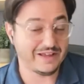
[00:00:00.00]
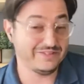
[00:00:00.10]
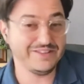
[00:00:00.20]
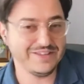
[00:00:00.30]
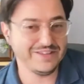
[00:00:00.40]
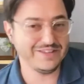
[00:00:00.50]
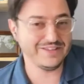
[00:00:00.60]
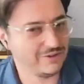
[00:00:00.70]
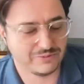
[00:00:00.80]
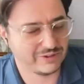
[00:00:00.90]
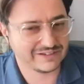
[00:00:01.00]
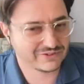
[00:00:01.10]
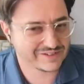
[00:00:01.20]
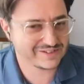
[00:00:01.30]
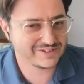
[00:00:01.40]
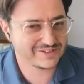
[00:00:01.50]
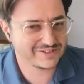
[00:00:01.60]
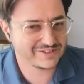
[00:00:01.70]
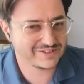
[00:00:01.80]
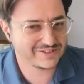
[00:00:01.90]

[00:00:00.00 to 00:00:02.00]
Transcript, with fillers: Uh, they think, oh, we can trust this user. This